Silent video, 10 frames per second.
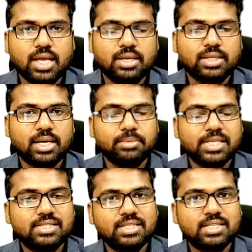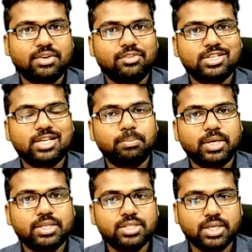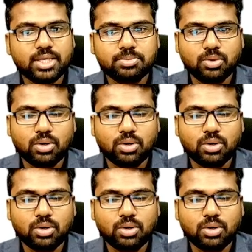That means sea surface temperature is more,